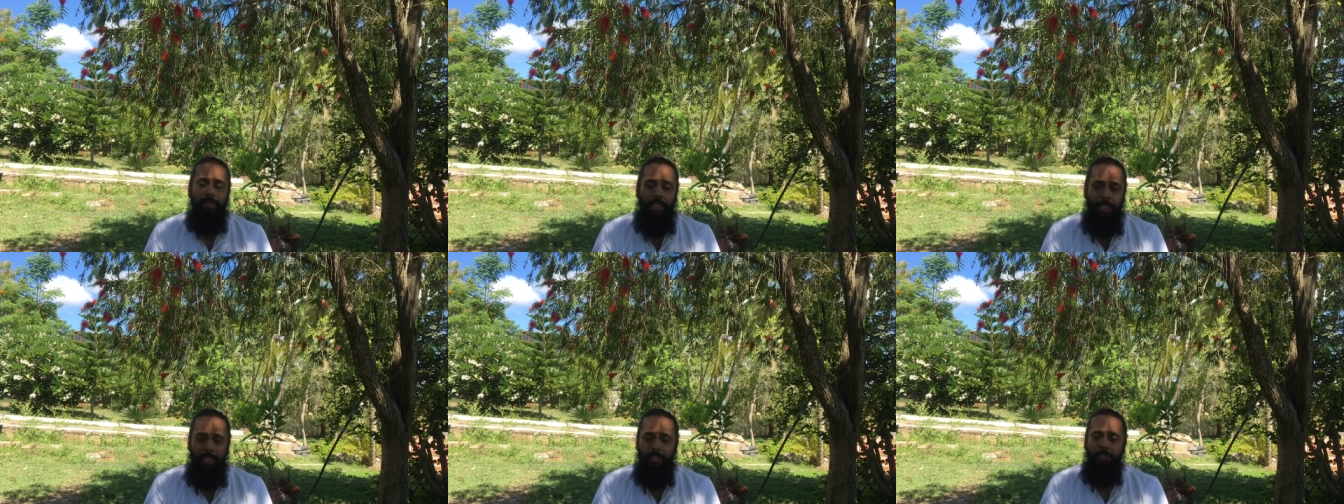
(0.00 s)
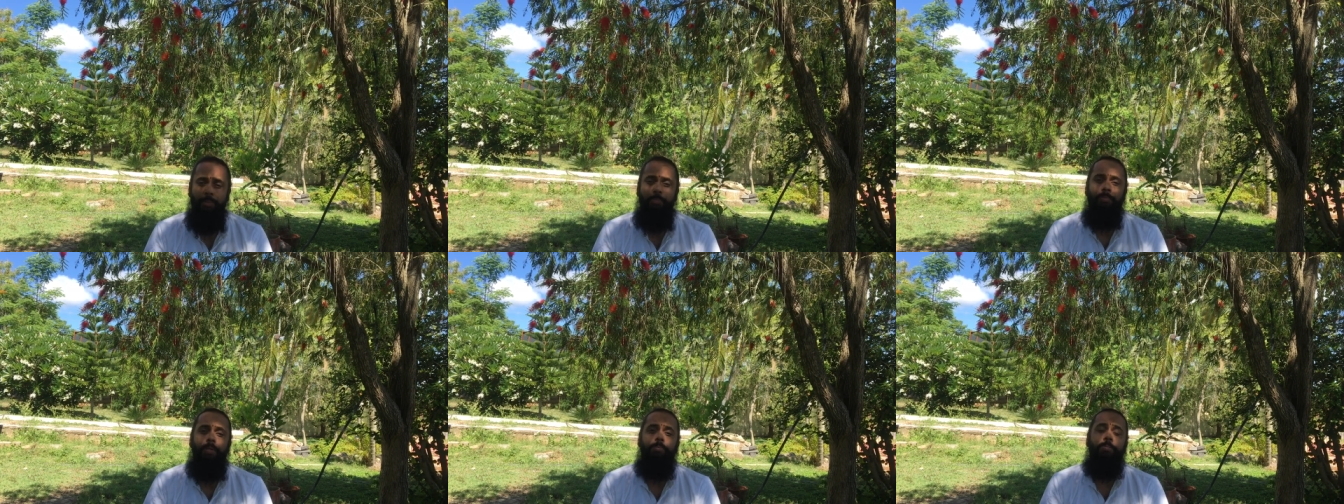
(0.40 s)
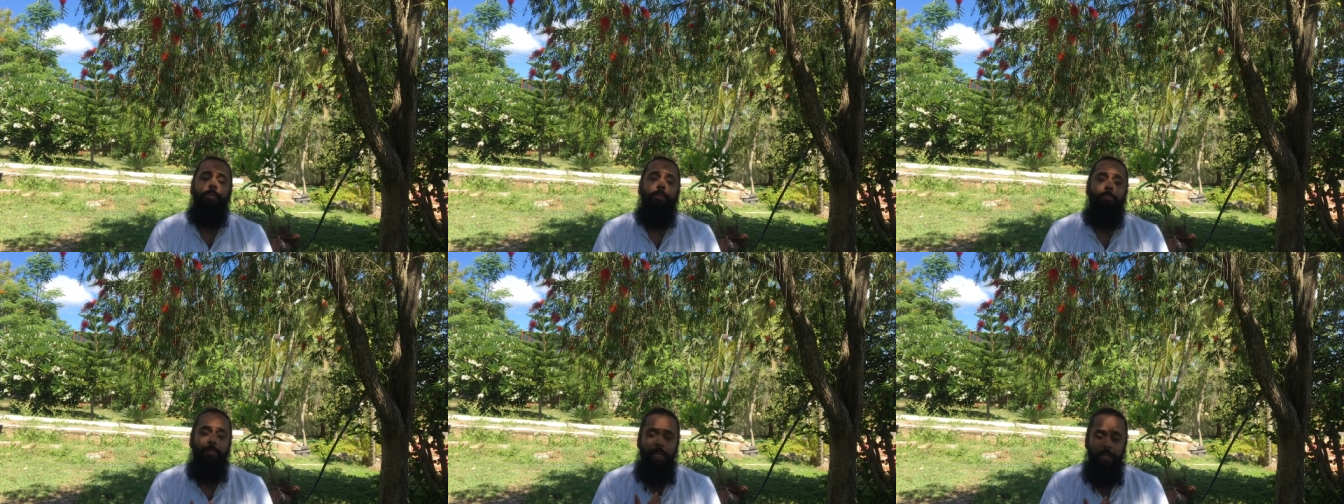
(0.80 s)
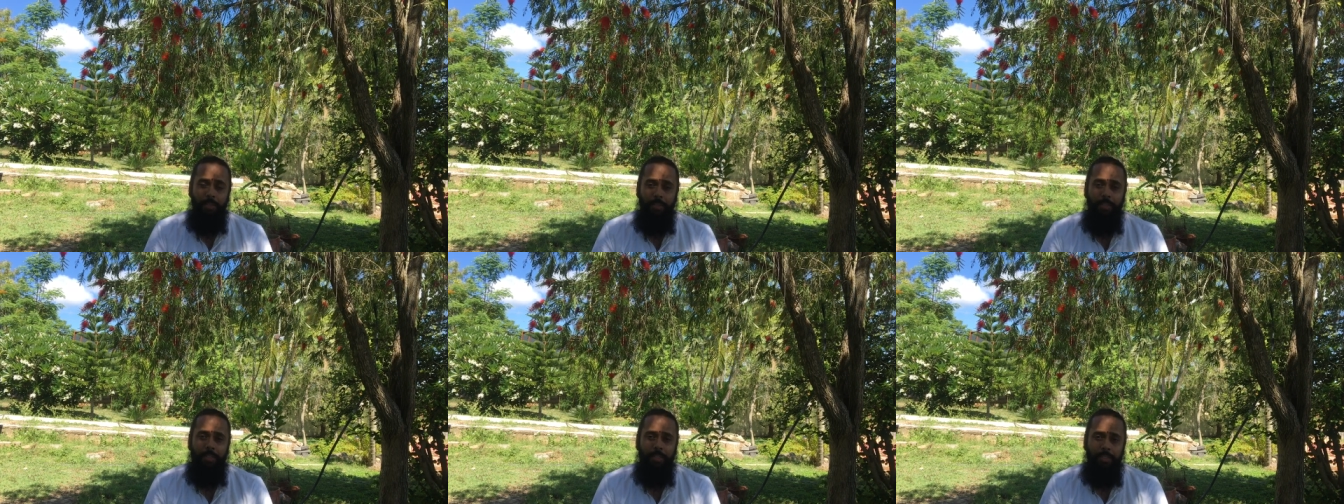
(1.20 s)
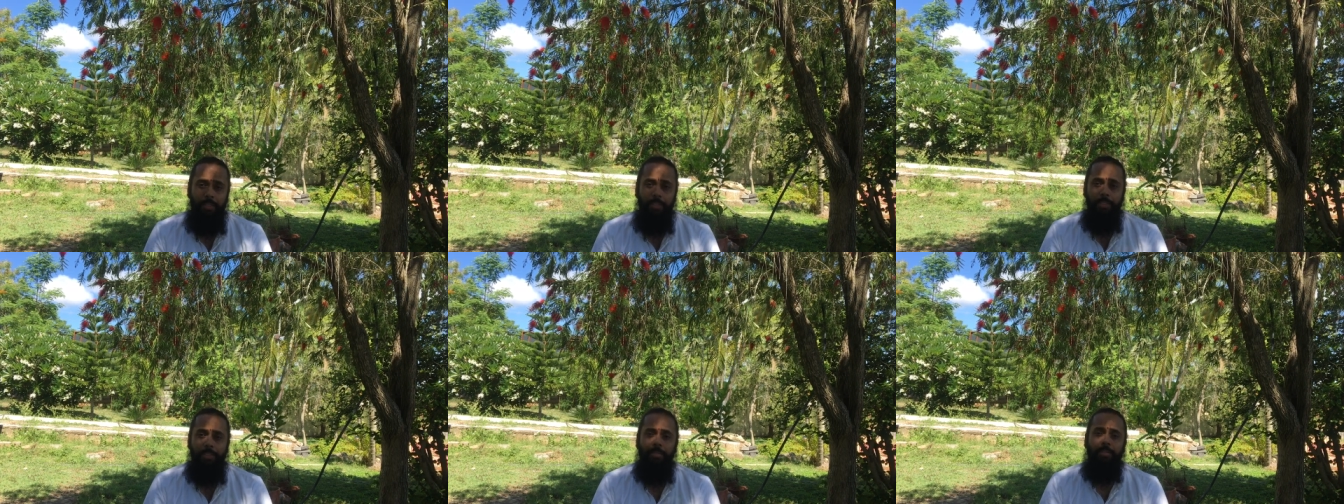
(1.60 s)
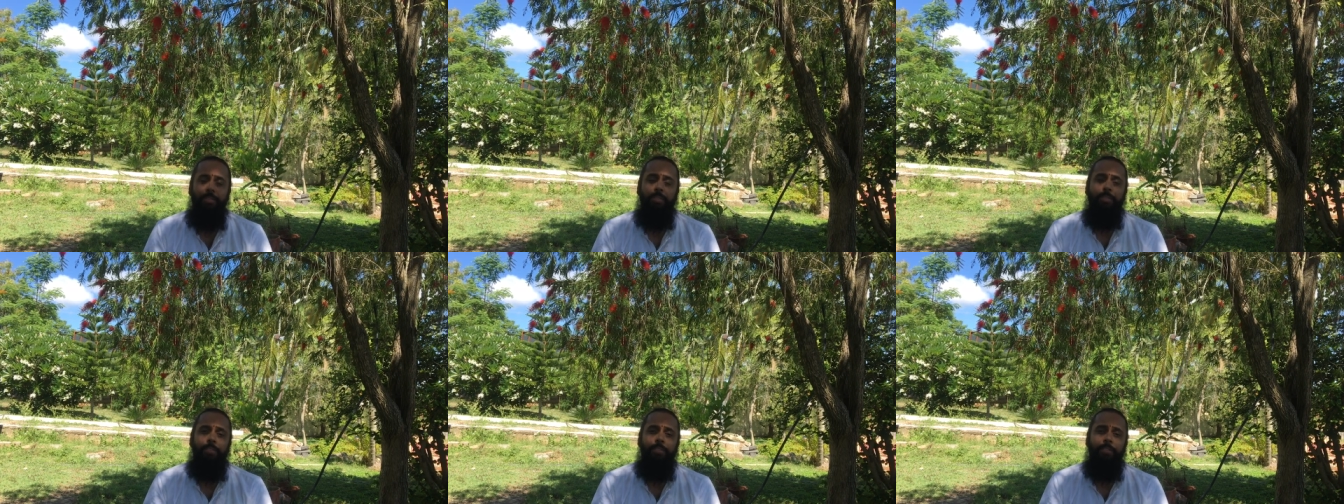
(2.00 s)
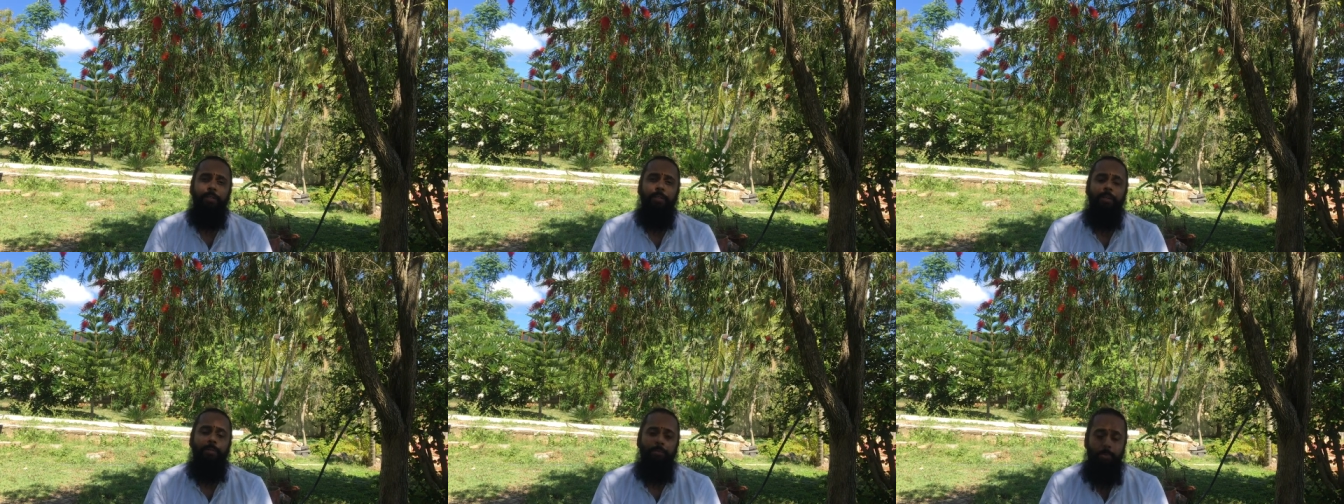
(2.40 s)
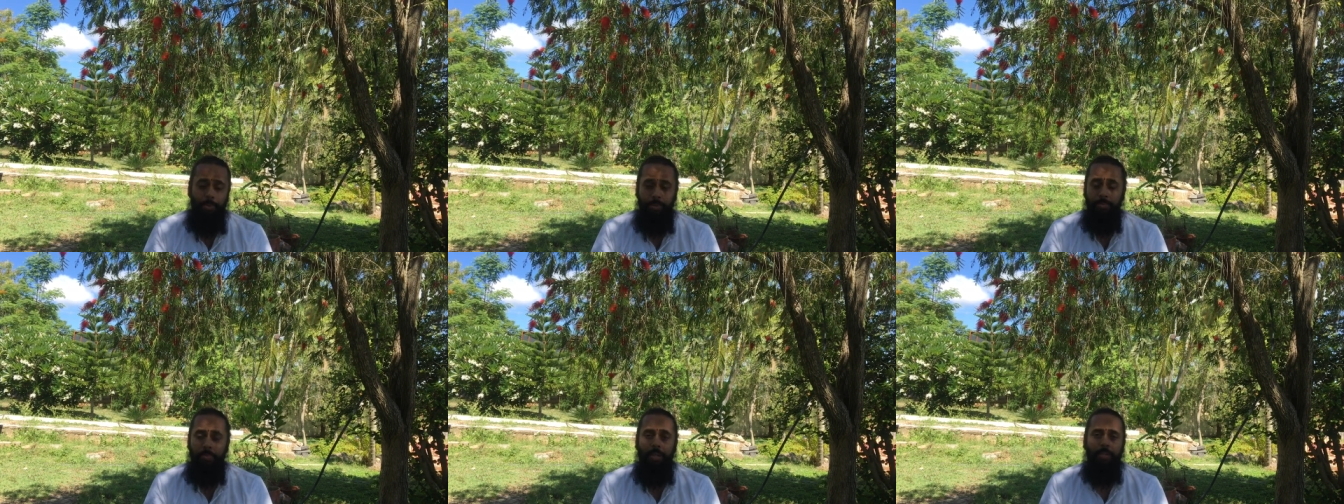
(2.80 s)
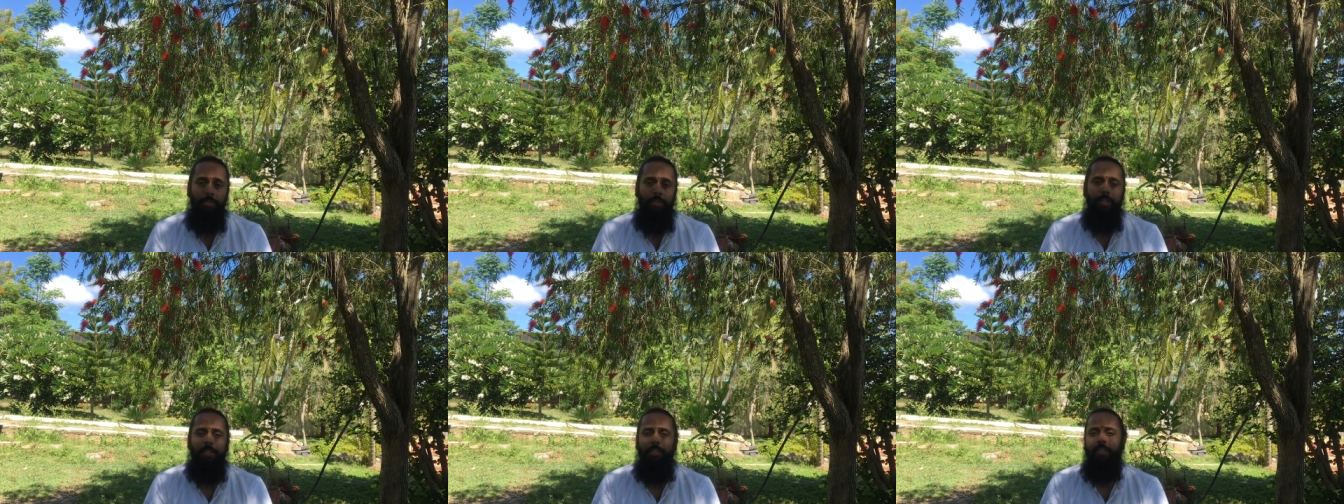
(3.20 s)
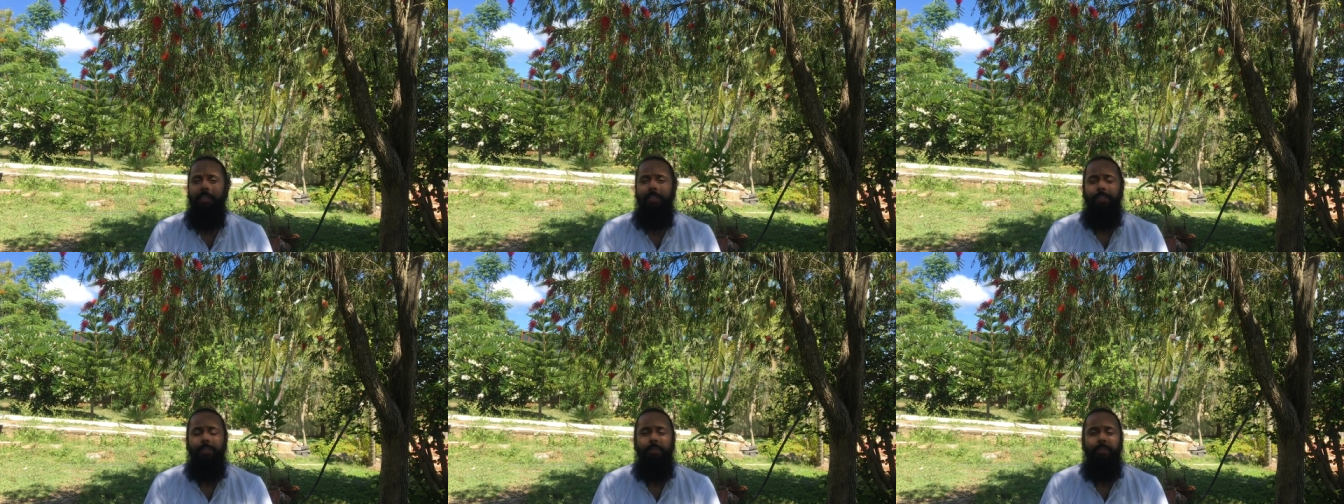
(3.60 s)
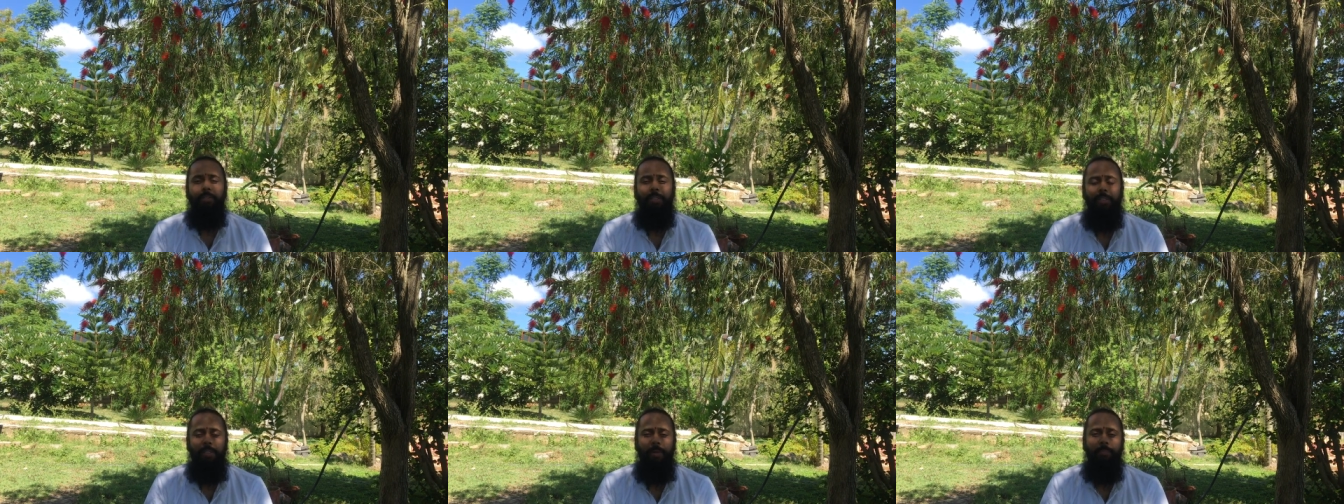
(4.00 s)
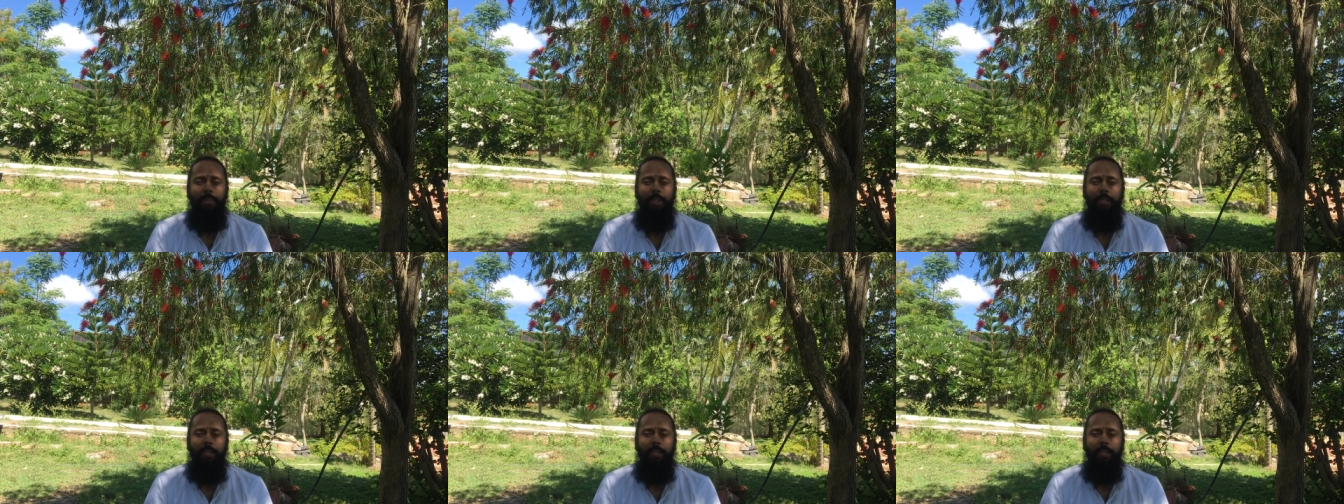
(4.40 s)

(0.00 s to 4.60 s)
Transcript: jealous of people, blood related disorders, bone marrow related disorders.